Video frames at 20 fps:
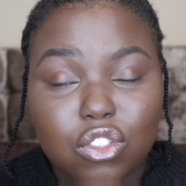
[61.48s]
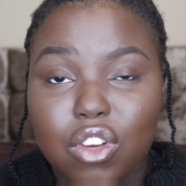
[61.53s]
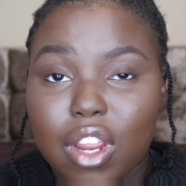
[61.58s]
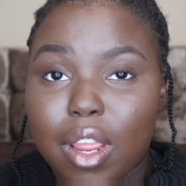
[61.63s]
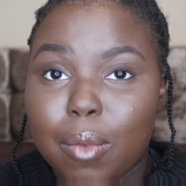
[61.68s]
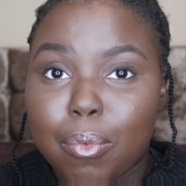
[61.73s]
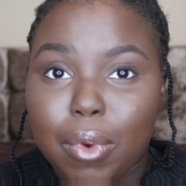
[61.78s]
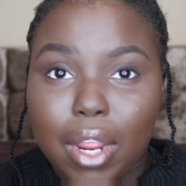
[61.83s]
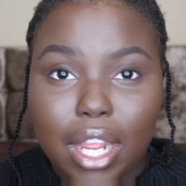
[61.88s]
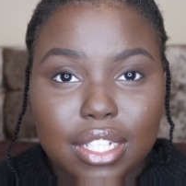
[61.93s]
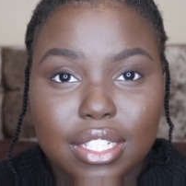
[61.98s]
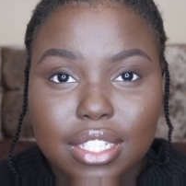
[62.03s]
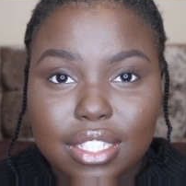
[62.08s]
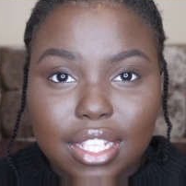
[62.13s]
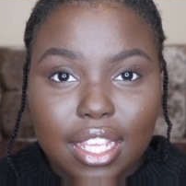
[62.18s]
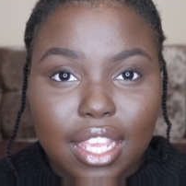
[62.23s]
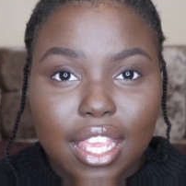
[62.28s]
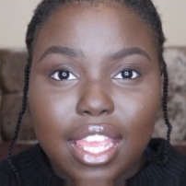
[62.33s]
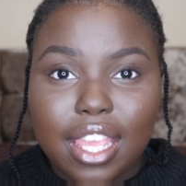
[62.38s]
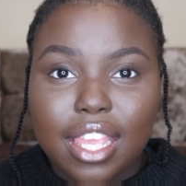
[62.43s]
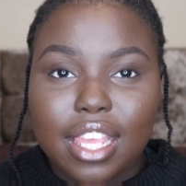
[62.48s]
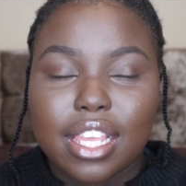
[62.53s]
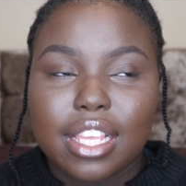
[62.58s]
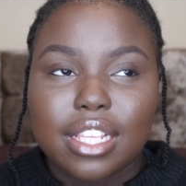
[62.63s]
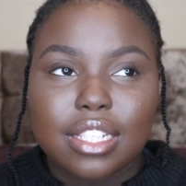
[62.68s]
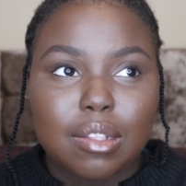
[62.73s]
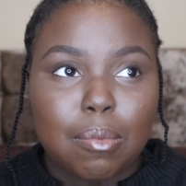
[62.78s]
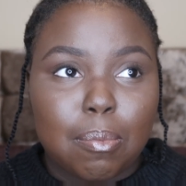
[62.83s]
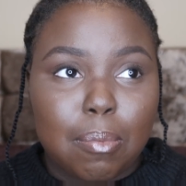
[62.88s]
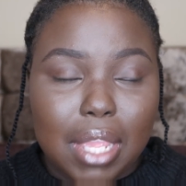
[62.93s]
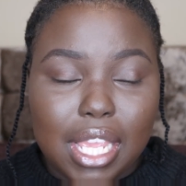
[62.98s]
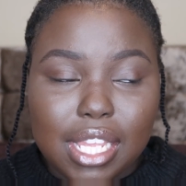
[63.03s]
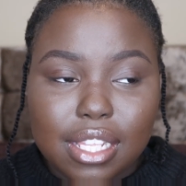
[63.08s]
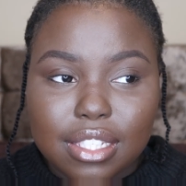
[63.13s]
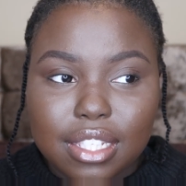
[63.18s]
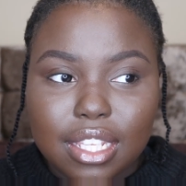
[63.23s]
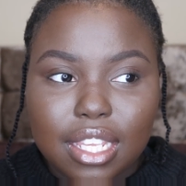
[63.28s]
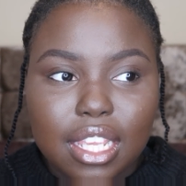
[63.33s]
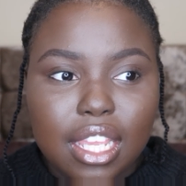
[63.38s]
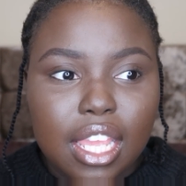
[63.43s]
try practicing it. It is
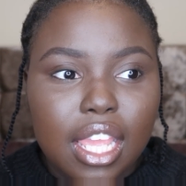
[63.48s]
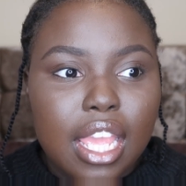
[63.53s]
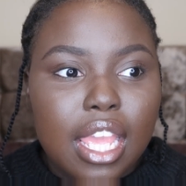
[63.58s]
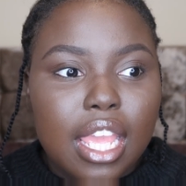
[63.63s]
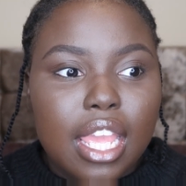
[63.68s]
amazing.